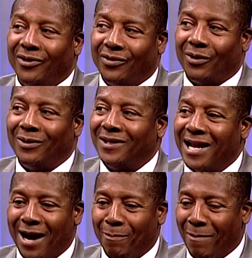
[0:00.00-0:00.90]
So it's
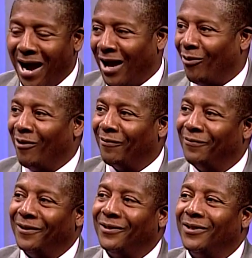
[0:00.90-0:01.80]
not my
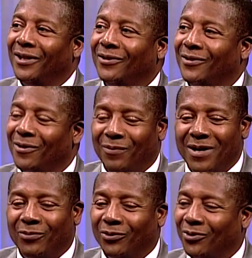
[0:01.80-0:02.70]
office, it's the
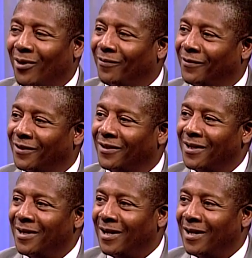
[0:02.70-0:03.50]
people's office.